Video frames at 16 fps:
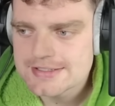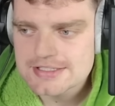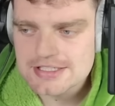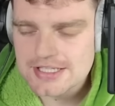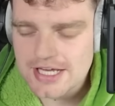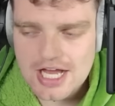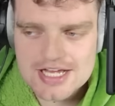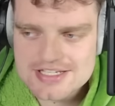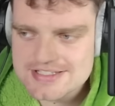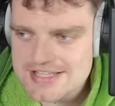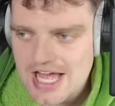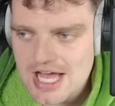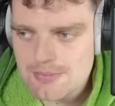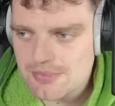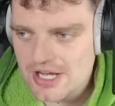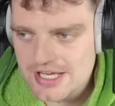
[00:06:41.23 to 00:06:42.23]
Like, I
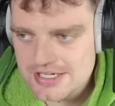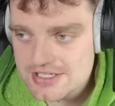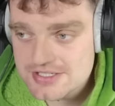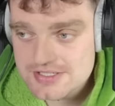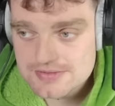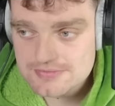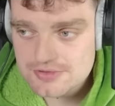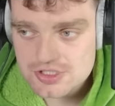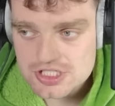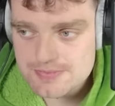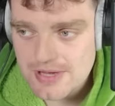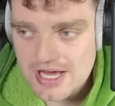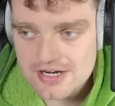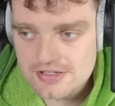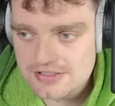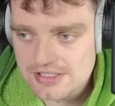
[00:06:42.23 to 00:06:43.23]
stand by this. She's
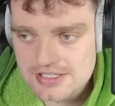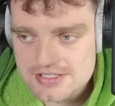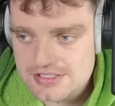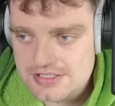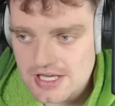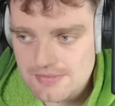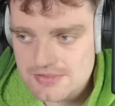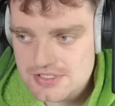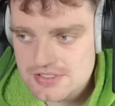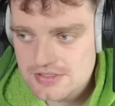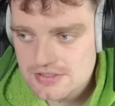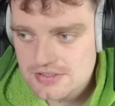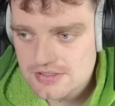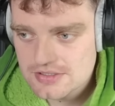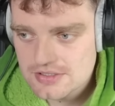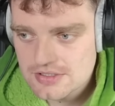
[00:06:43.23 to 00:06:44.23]
better than Alyssa Thomas.
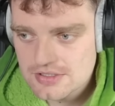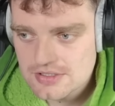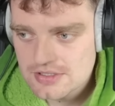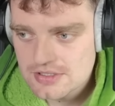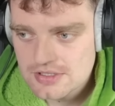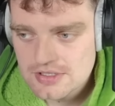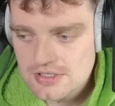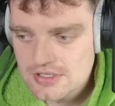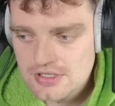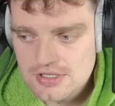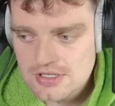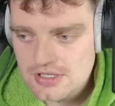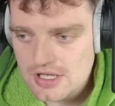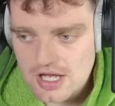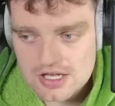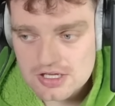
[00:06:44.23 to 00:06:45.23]

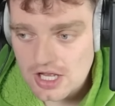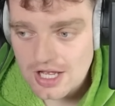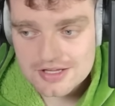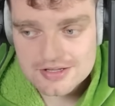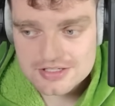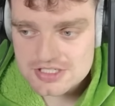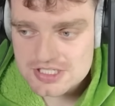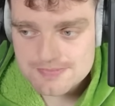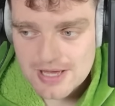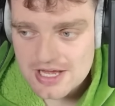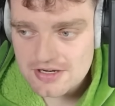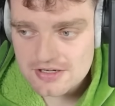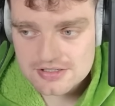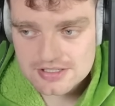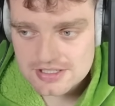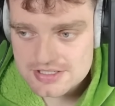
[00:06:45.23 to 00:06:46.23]
I think she's
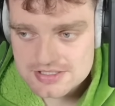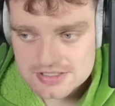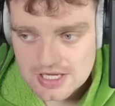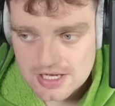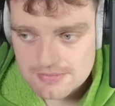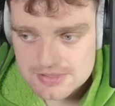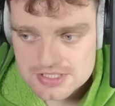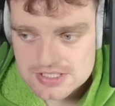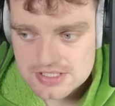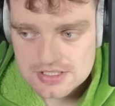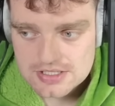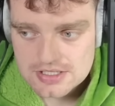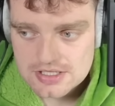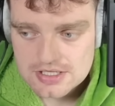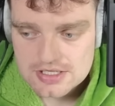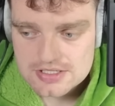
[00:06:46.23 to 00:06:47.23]
better than Alyssa Thomas.
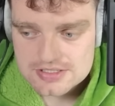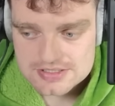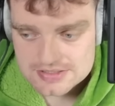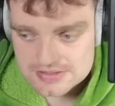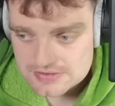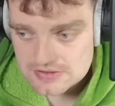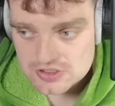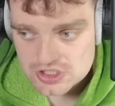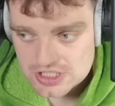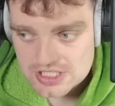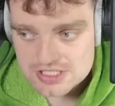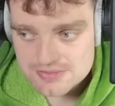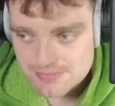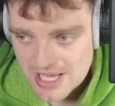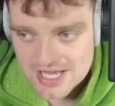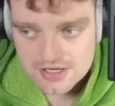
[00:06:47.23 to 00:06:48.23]
She is
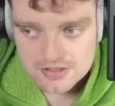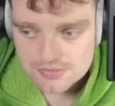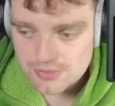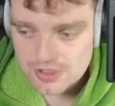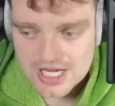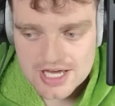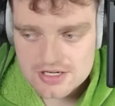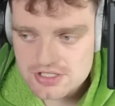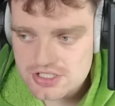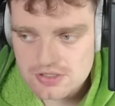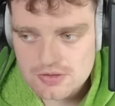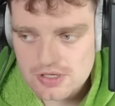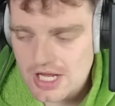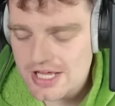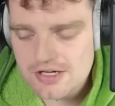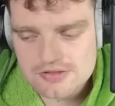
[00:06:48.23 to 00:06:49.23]
better than Breanna
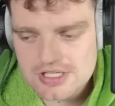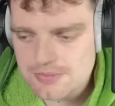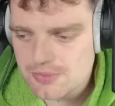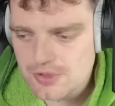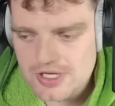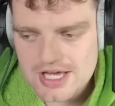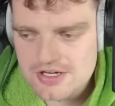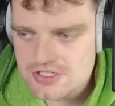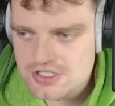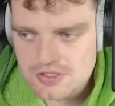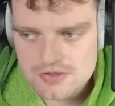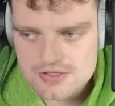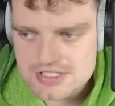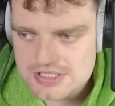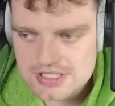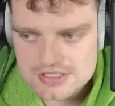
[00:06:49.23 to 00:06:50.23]
Stewart. I don't think Breanna
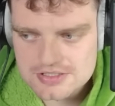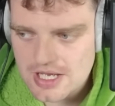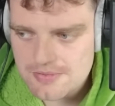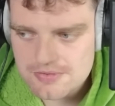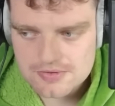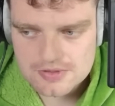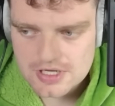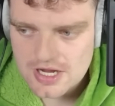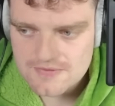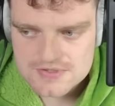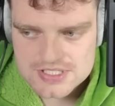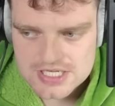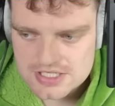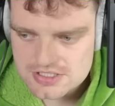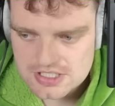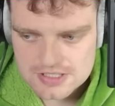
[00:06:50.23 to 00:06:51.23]
Stewart's in that top 3
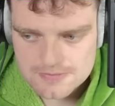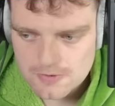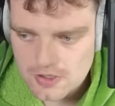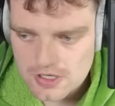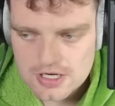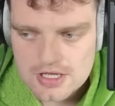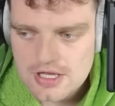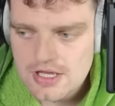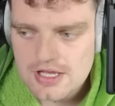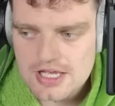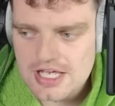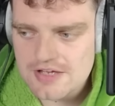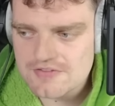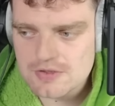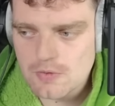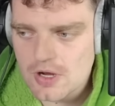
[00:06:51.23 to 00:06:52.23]
conversation anymore.
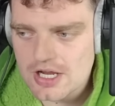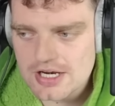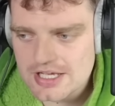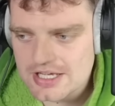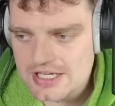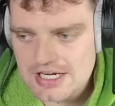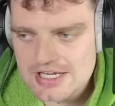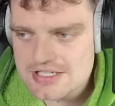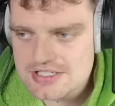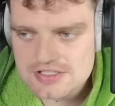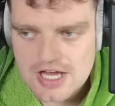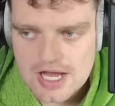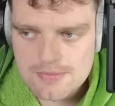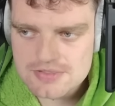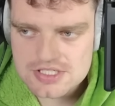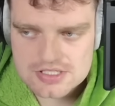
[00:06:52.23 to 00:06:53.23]
If you want, like, Alyssa
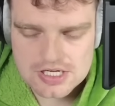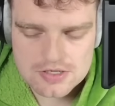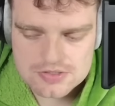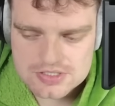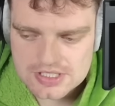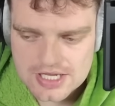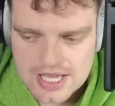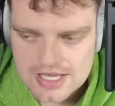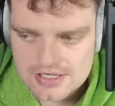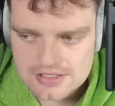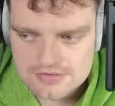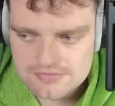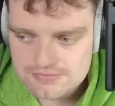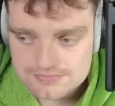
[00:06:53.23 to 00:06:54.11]
Thomas is closer to Caitlin.